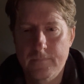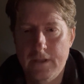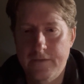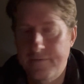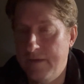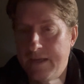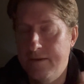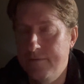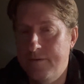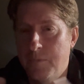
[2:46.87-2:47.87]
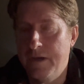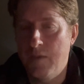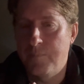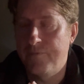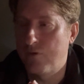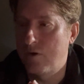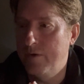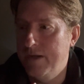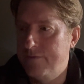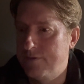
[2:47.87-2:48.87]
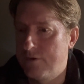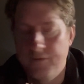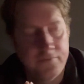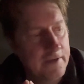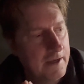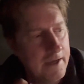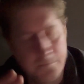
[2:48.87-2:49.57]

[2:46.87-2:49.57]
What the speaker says: Psyching someone out before a race, you say, hey,